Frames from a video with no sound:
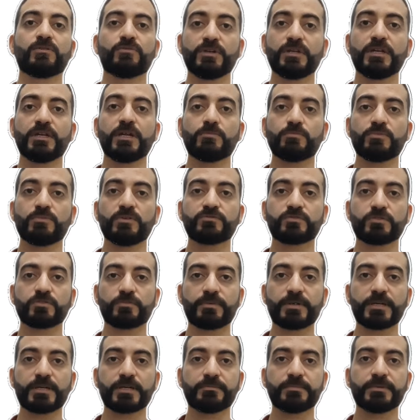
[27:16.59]
We now move
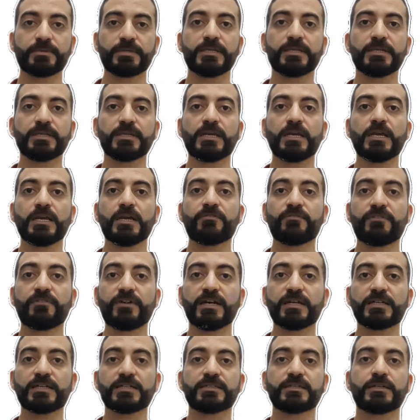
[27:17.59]
to part B.
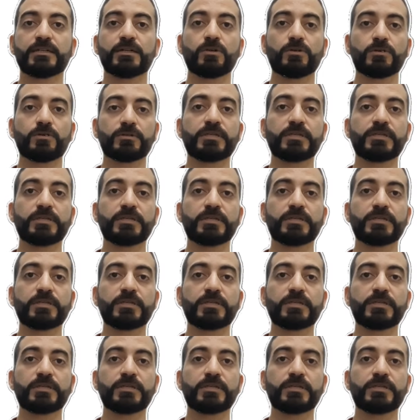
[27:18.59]
Find